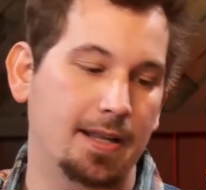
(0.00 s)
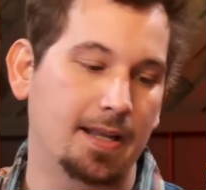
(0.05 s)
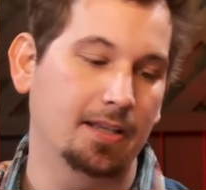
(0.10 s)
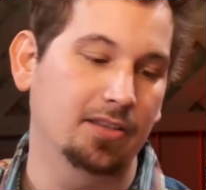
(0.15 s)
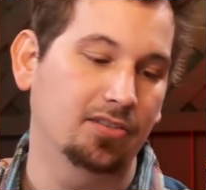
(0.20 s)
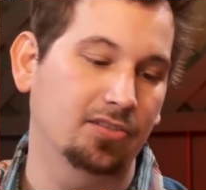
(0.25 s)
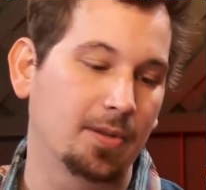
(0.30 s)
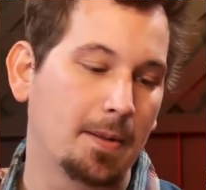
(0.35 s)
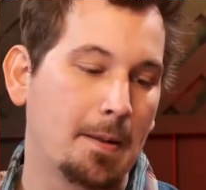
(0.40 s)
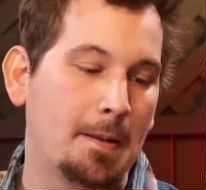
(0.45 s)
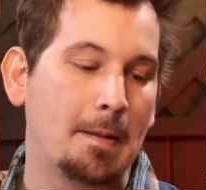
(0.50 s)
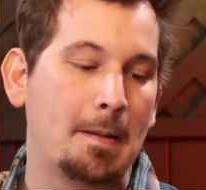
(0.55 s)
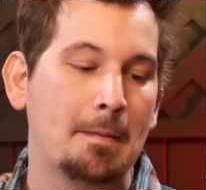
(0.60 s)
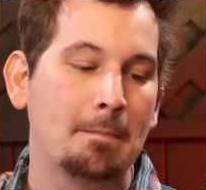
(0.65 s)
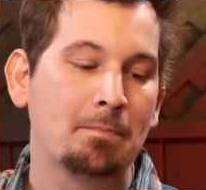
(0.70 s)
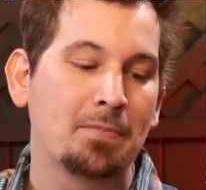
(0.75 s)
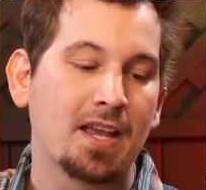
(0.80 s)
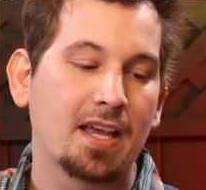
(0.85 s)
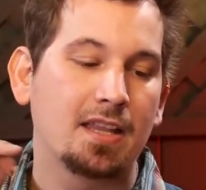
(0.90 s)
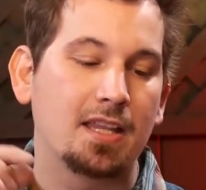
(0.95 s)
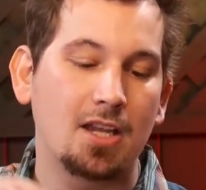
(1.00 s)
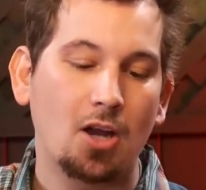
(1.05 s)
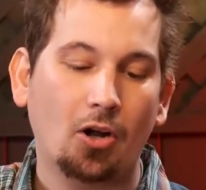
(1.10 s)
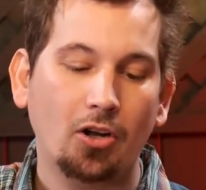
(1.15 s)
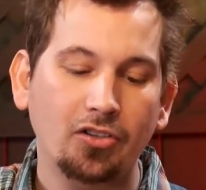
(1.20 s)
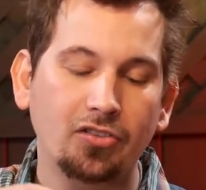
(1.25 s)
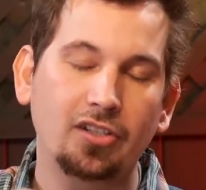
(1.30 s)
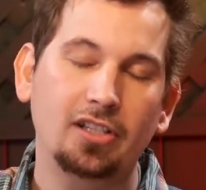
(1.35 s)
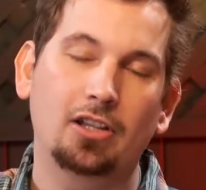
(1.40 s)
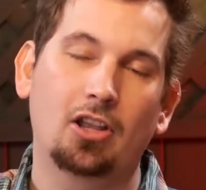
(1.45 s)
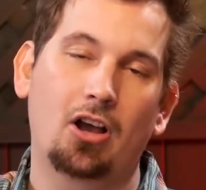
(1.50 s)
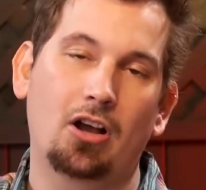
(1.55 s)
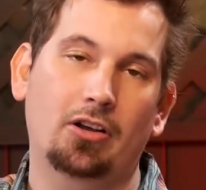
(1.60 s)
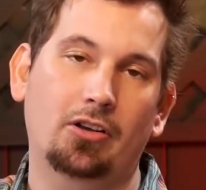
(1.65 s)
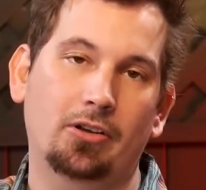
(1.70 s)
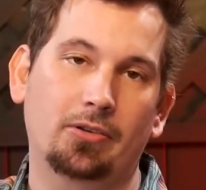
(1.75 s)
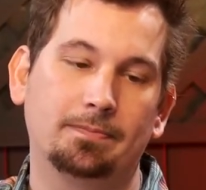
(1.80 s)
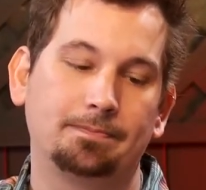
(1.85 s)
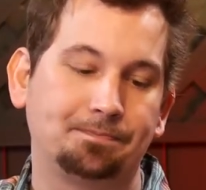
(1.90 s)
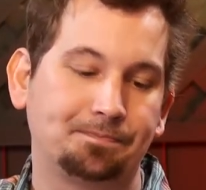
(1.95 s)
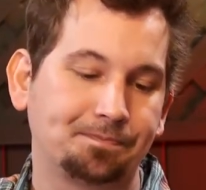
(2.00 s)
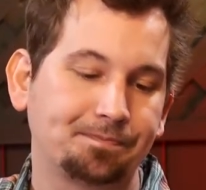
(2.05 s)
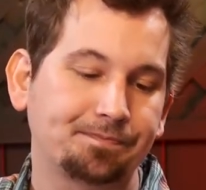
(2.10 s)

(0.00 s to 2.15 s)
is the RC Logger